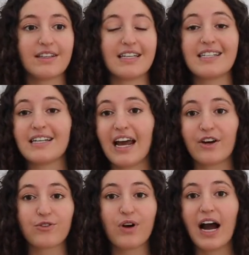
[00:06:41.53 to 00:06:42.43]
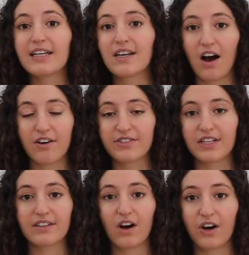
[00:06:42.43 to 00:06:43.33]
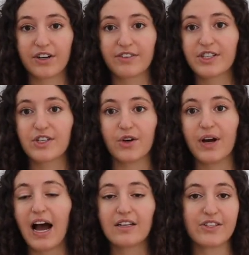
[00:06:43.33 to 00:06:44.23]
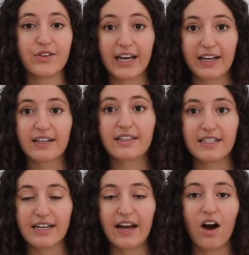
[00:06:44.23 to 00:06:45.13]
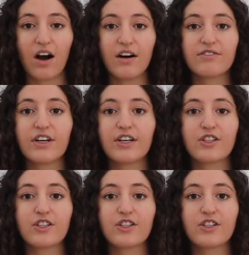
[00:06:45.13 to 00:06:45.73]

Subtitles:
the day right after the Ocrevus, so as you get it the day of,